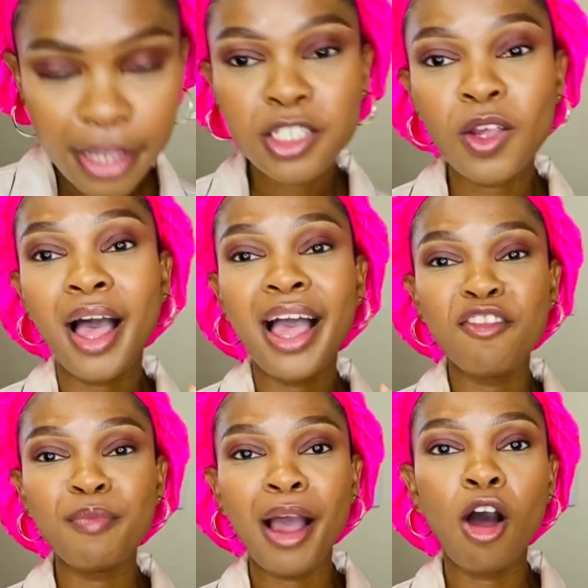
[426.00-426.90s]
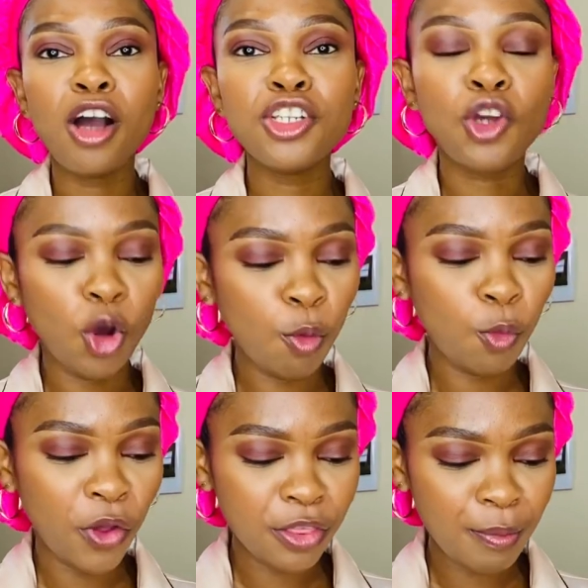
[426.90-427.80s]
so I have my hot comb
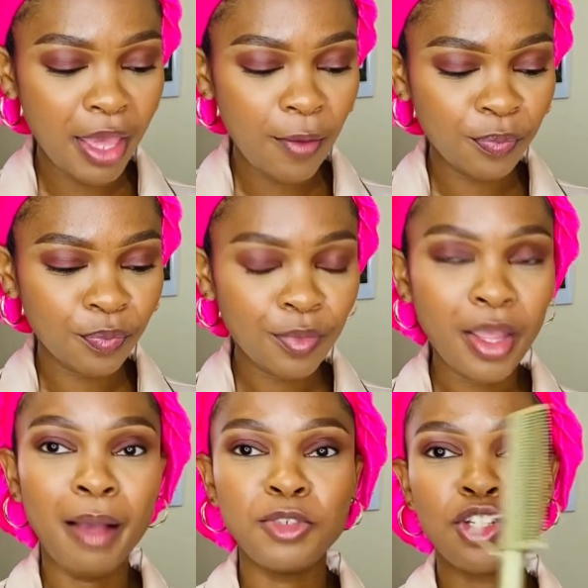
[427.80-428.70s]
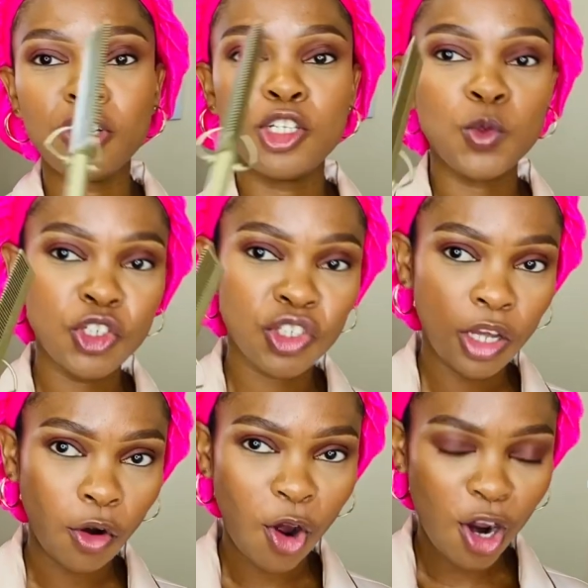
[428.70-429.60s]
with me, just gonna switch
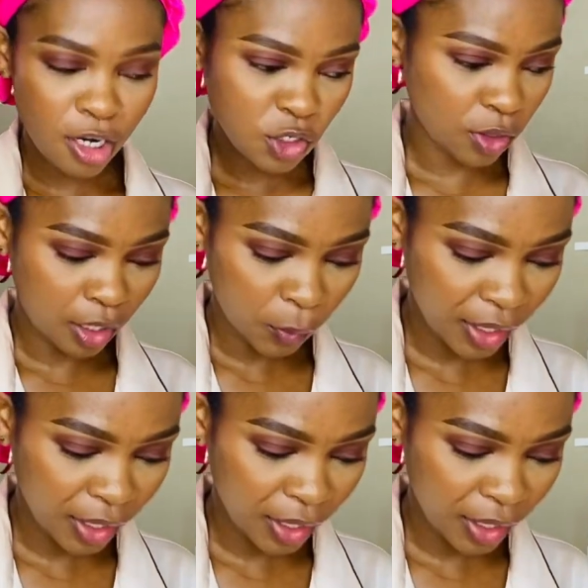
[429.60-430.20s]
that on so that we